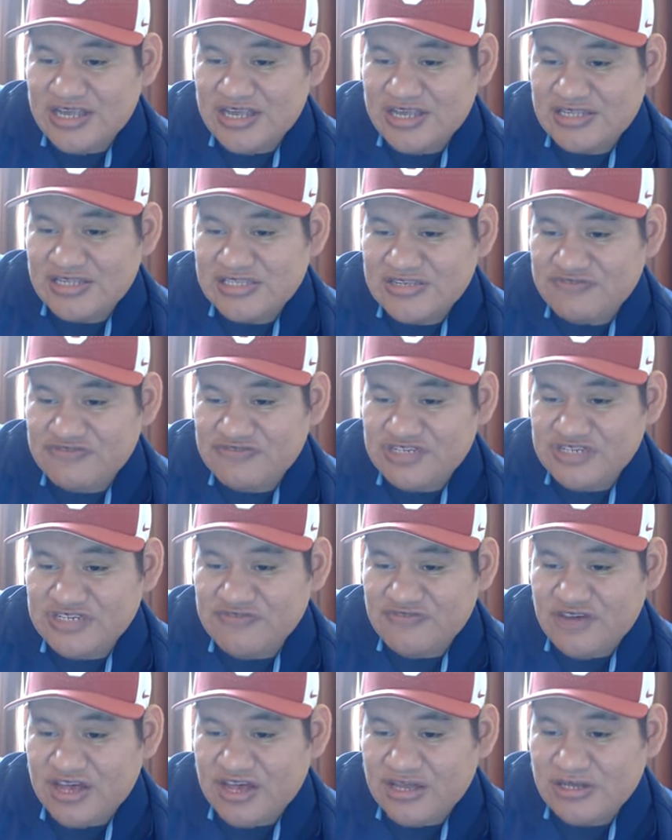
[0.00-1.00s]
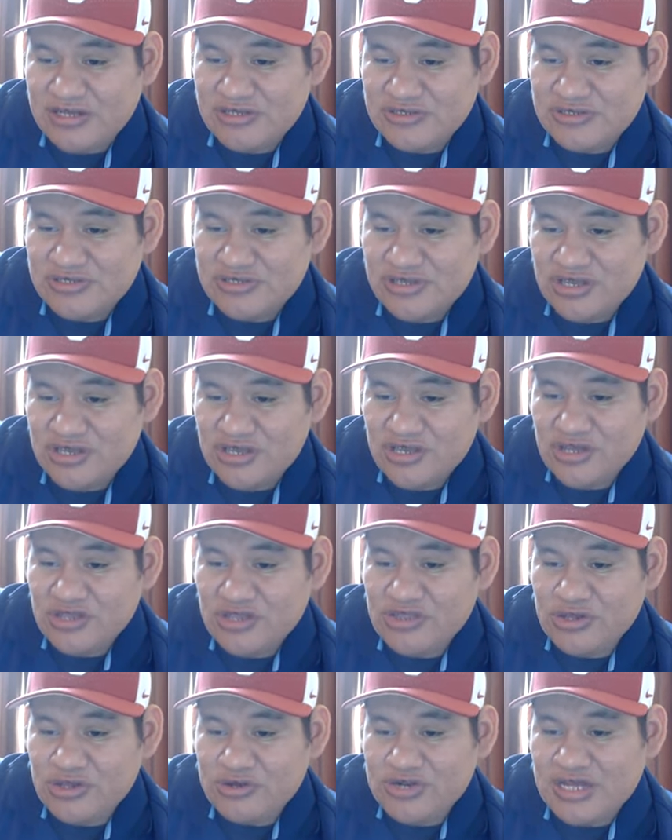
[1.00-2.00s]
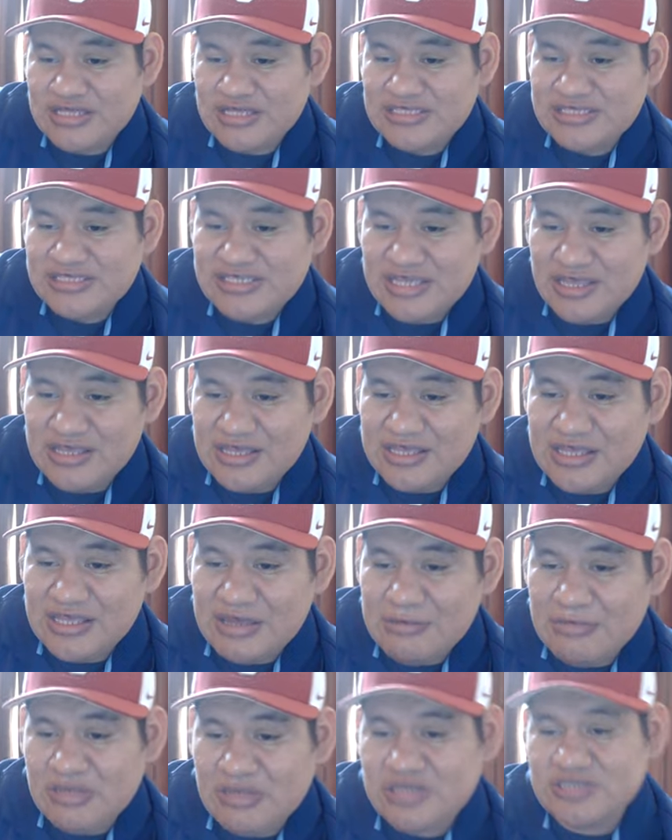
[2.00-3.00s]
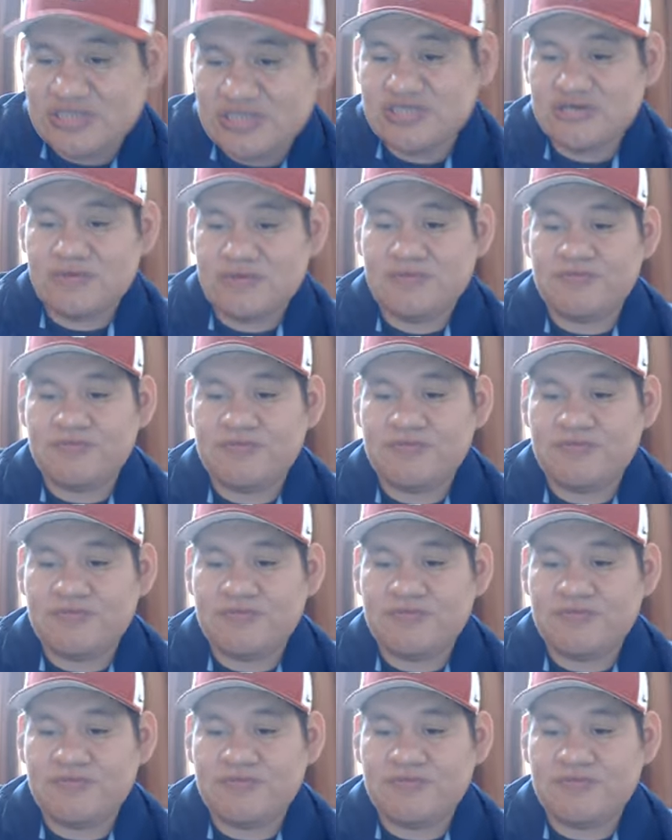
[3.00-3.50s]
SFG files, though not selling that much.